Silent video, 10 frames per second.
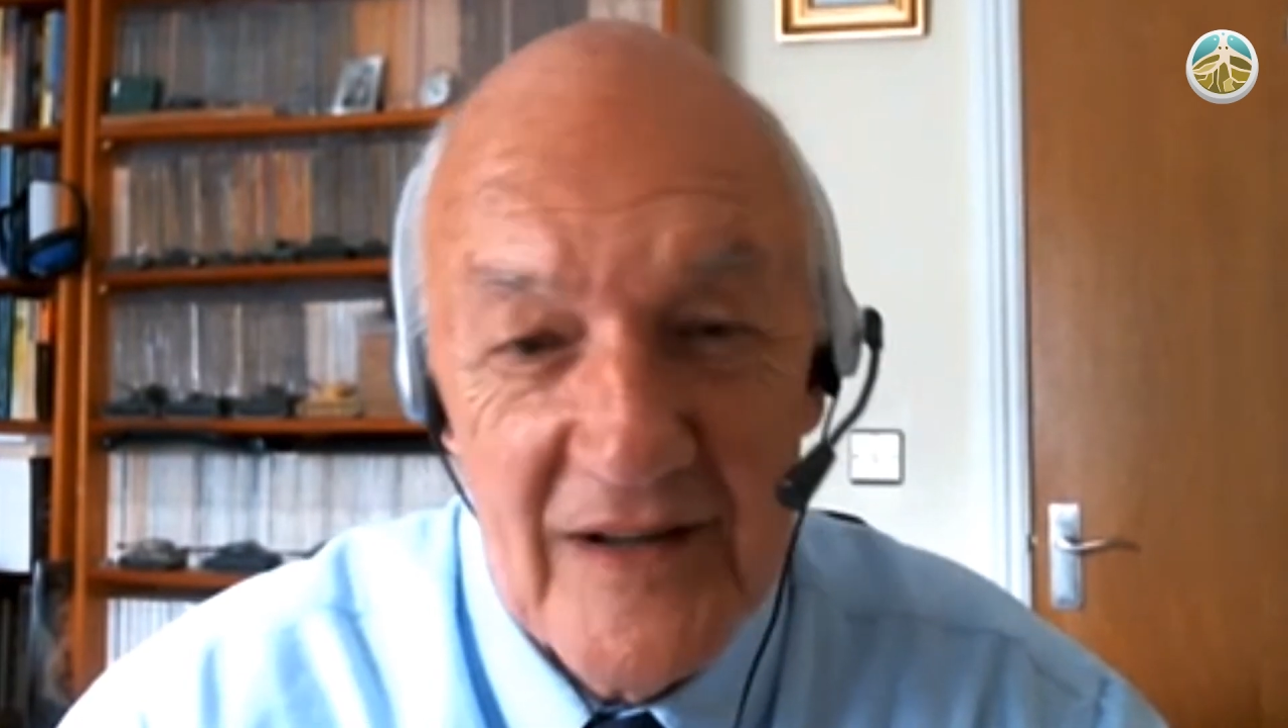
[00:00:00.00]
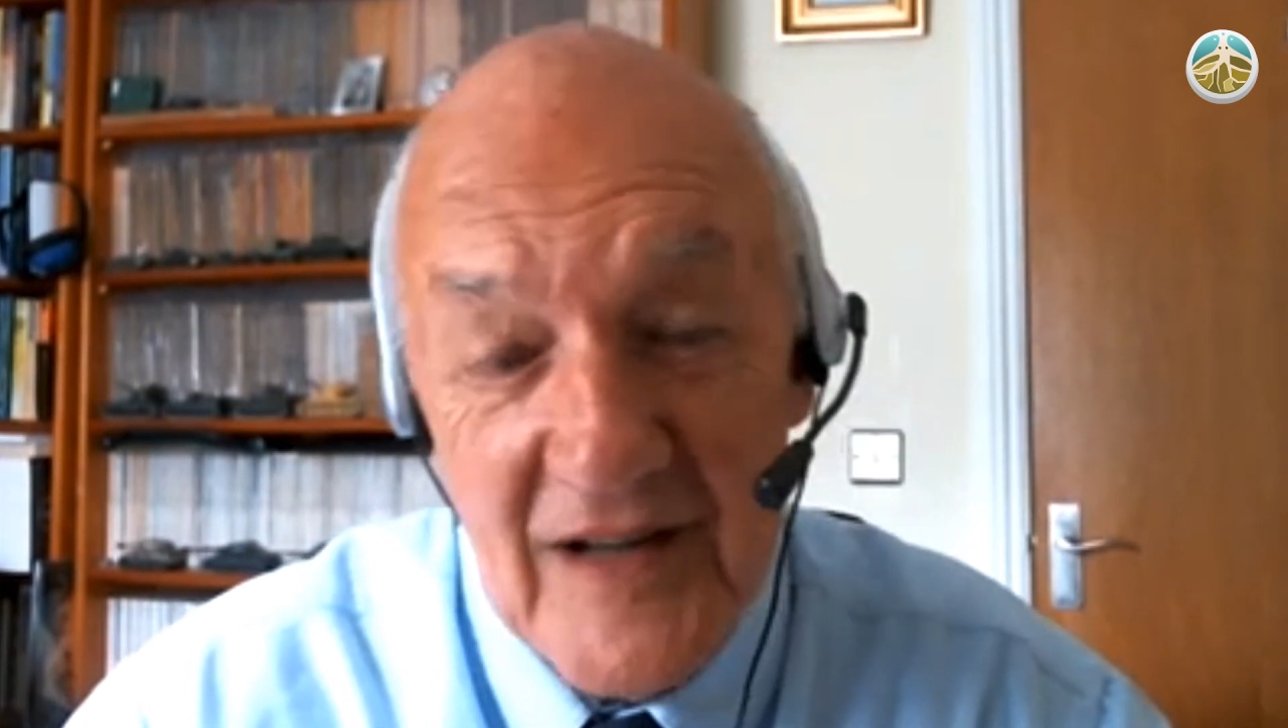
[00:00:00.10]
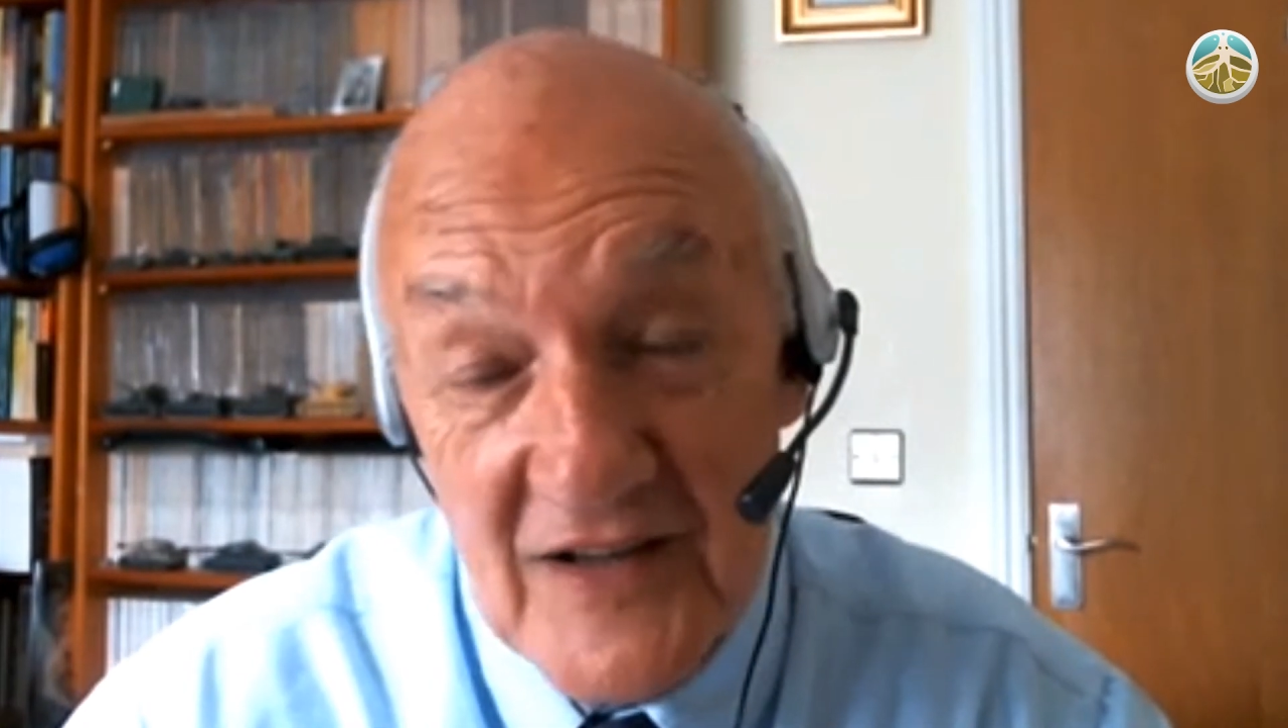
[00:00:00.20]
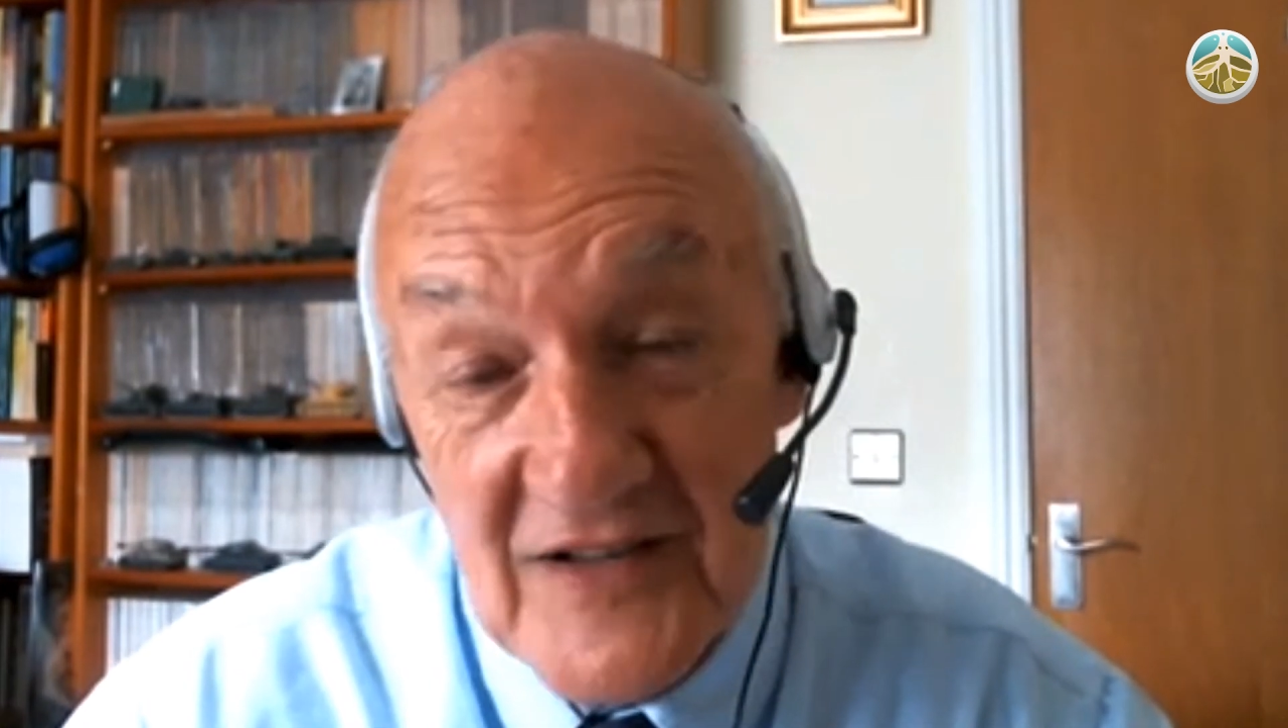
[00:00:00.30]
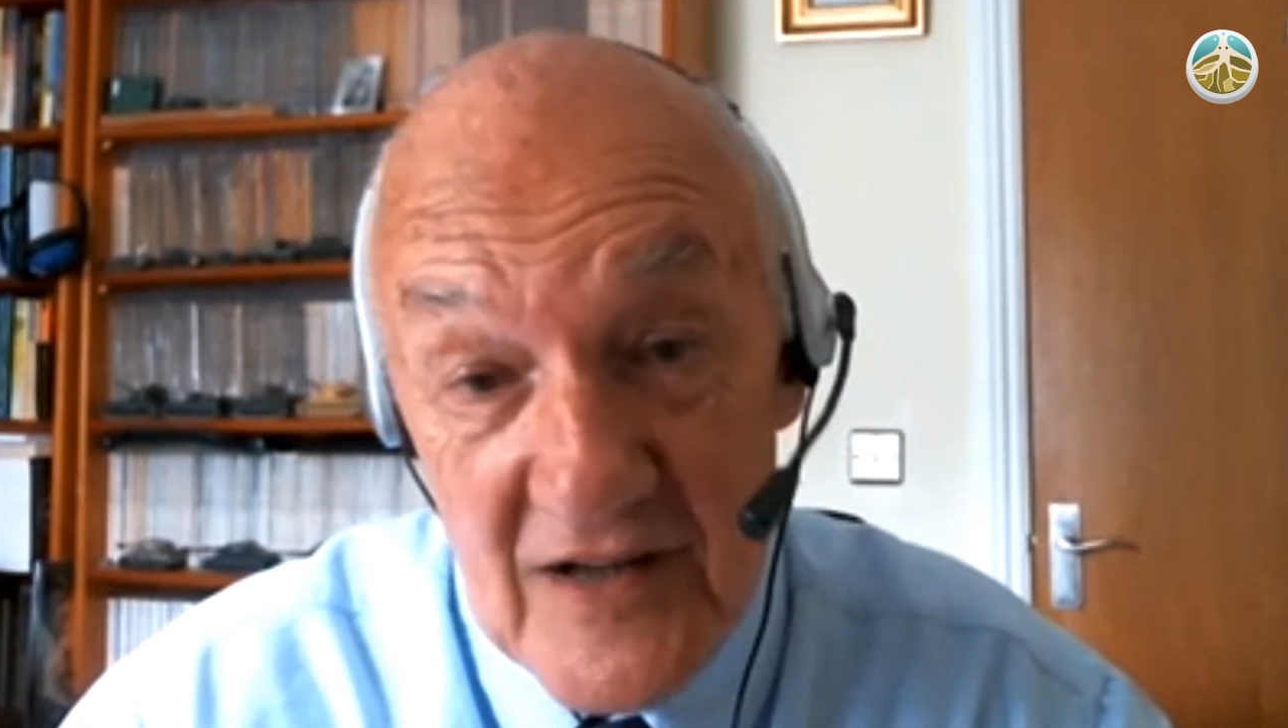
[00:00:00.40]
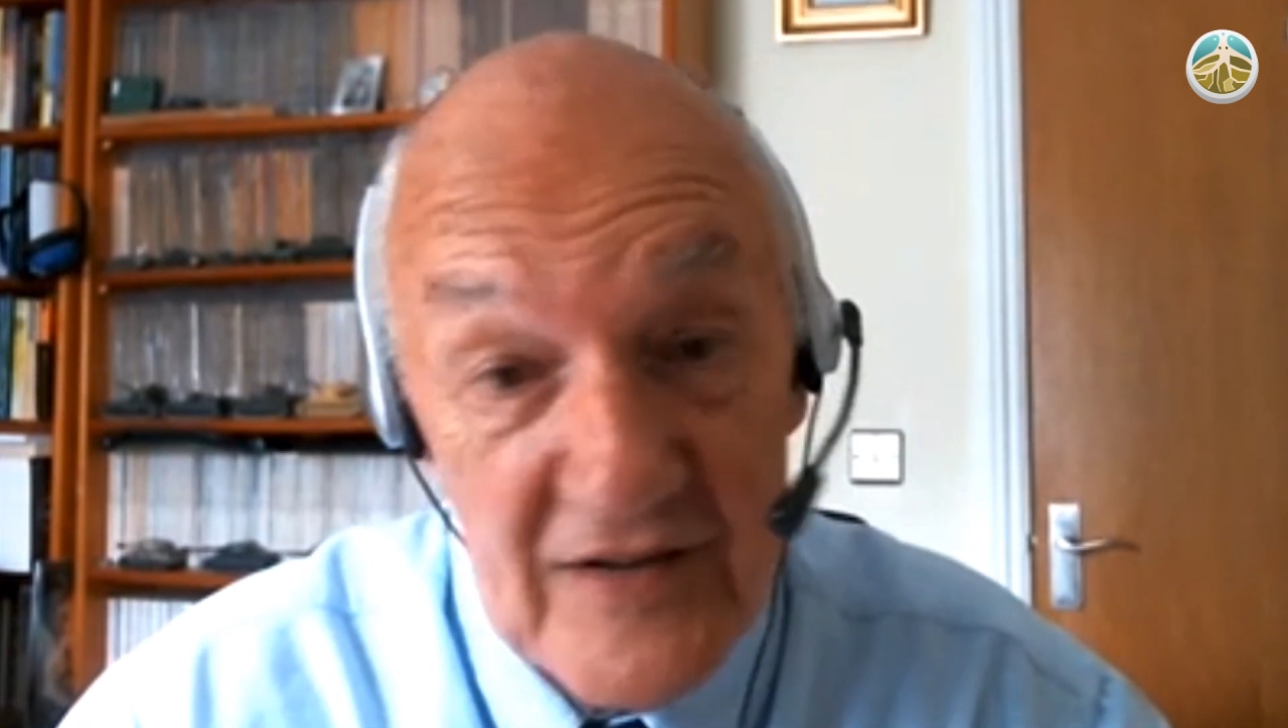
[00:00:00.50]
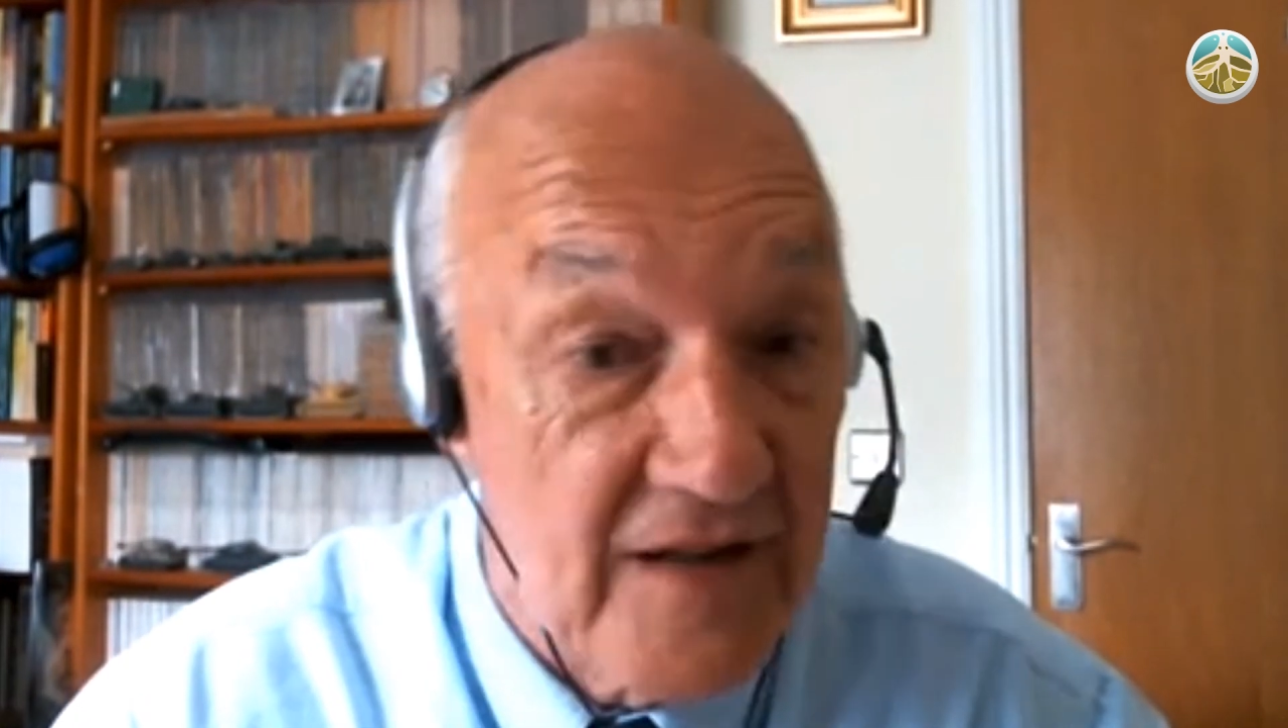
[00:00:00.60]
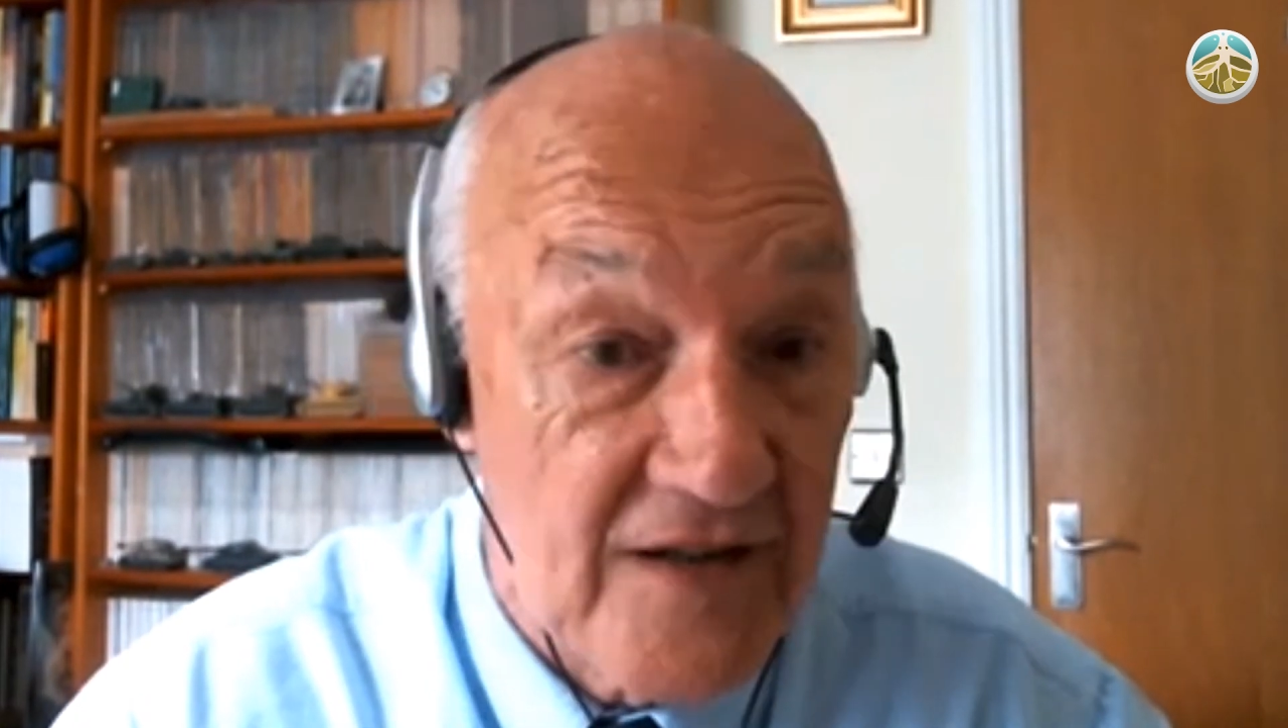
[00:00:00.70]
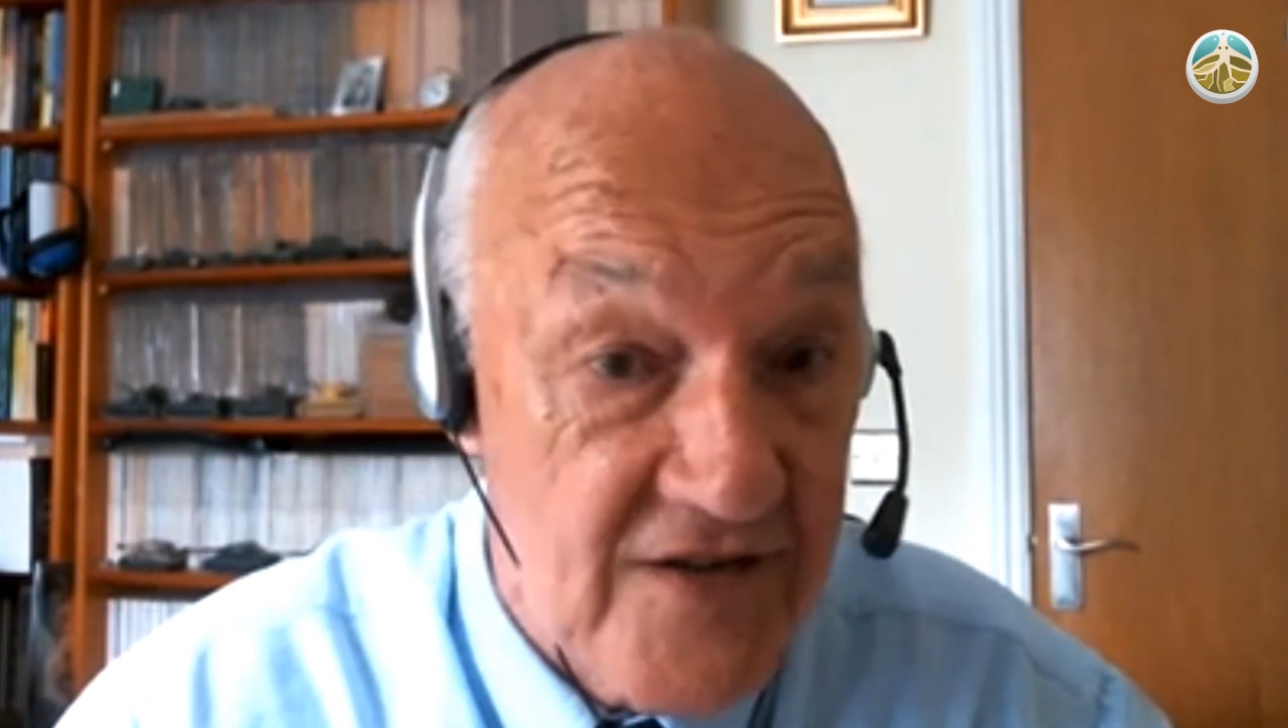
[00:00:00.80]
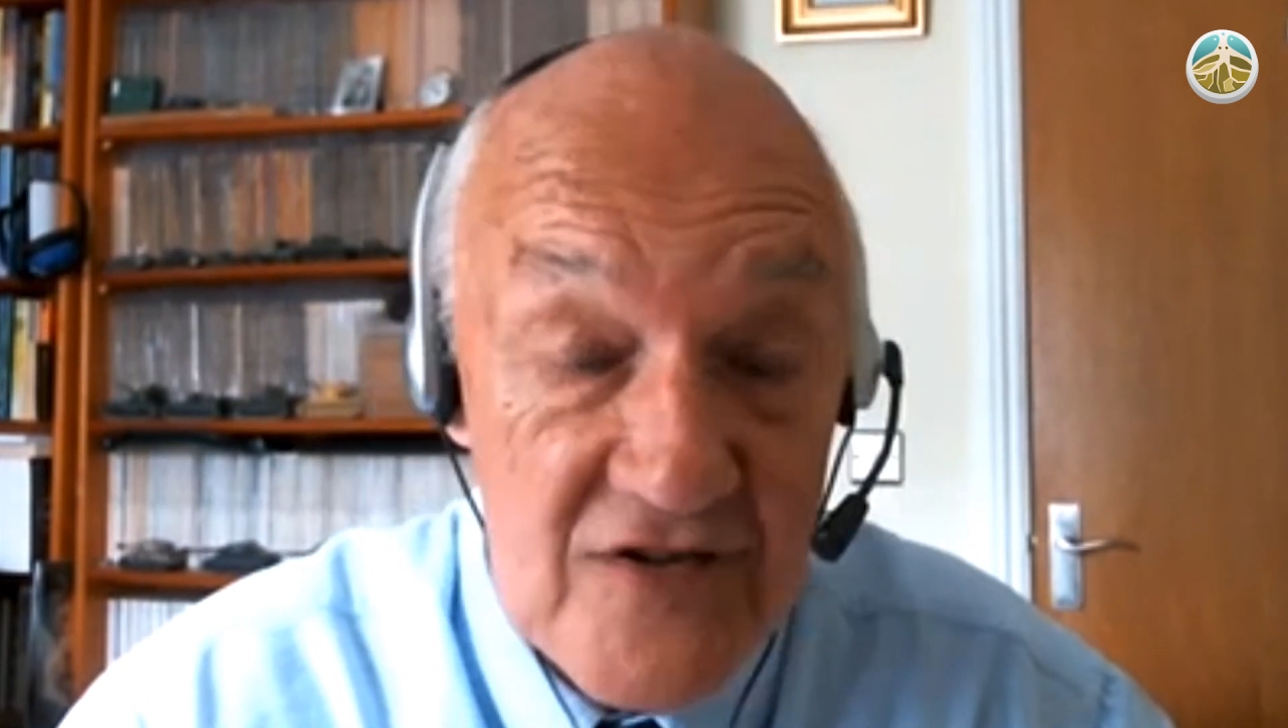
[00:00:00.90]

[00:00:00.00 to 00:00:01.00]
And I think that's